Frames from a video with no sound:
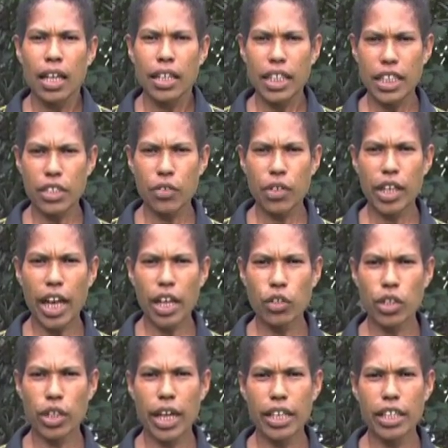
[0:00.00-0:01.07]
District
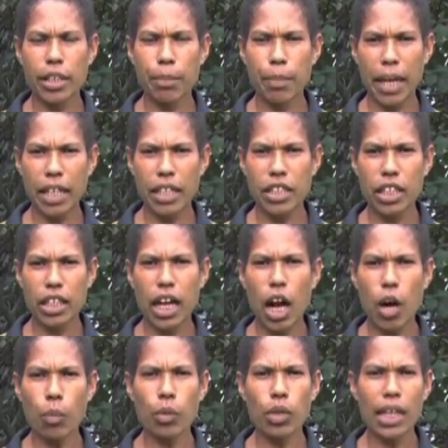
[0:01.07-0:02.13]
Education Manager
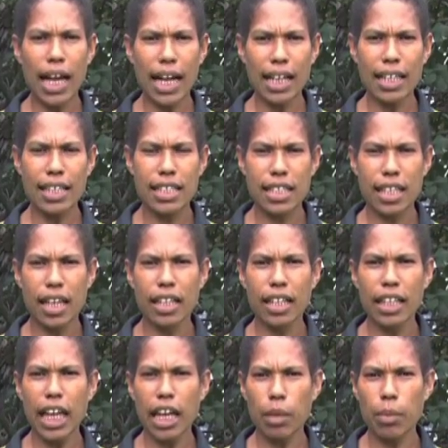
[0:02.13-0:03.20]
Kaumulaga said
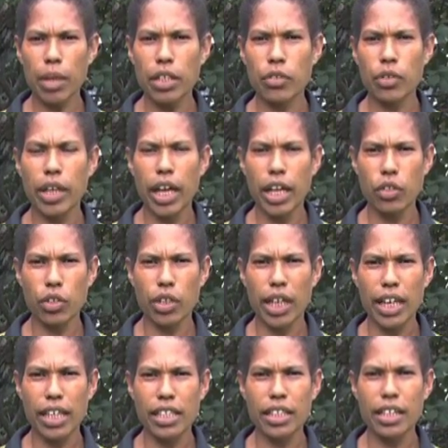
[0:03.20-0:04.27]
that elementary
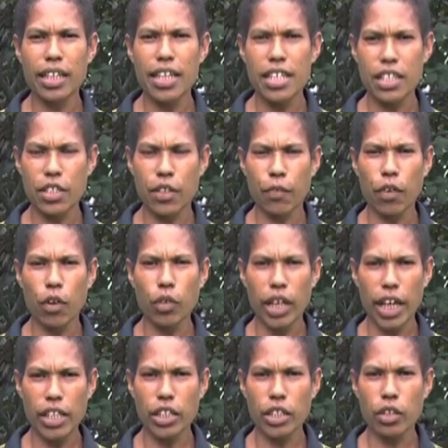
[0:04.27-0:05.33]
education is the
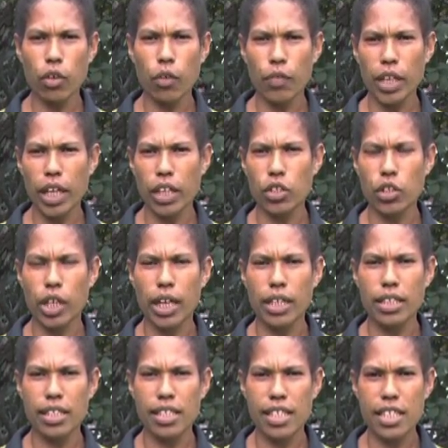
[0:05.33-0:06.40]
foundation of the
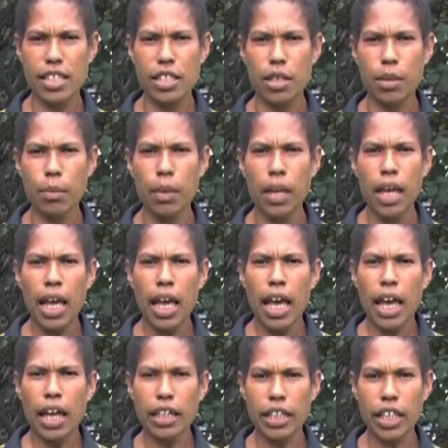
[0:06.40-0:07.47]
education system
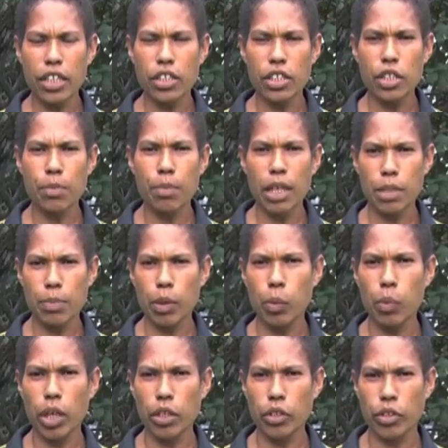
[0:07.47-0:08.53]
and teachers must be
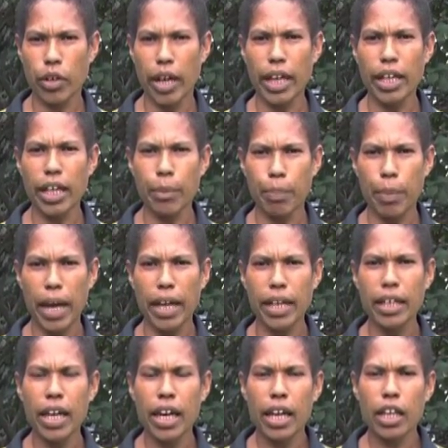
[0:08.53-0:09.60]
well trained and
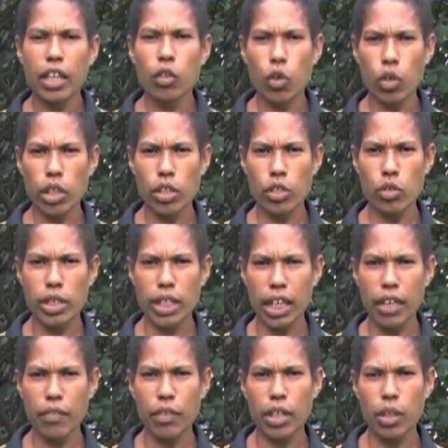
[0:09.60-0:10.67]
paid in order to
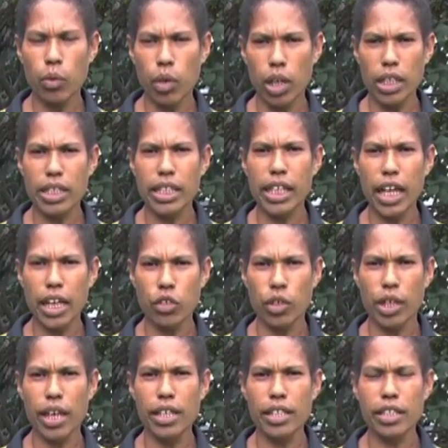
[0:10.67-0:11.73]
deliver quality
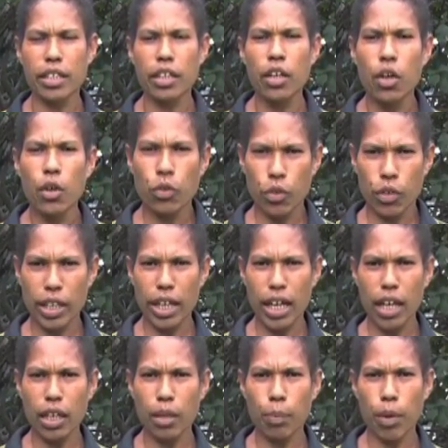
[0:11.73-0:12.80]
education to the
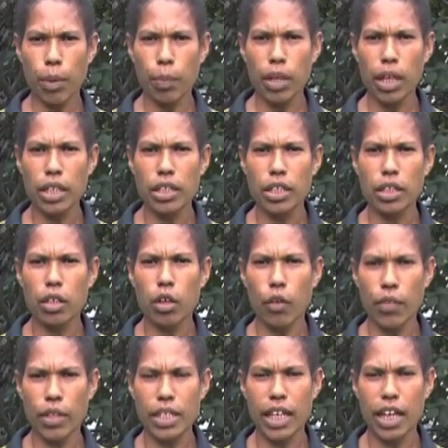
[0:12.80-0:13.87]
younger population
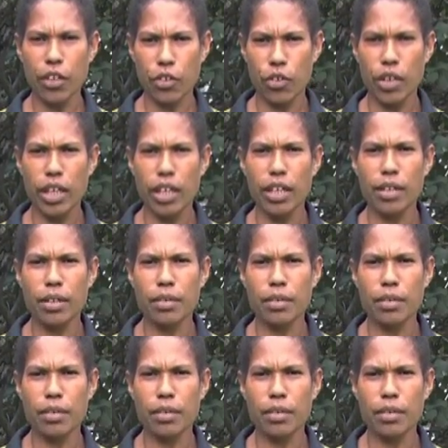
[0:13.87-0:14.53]
of this country.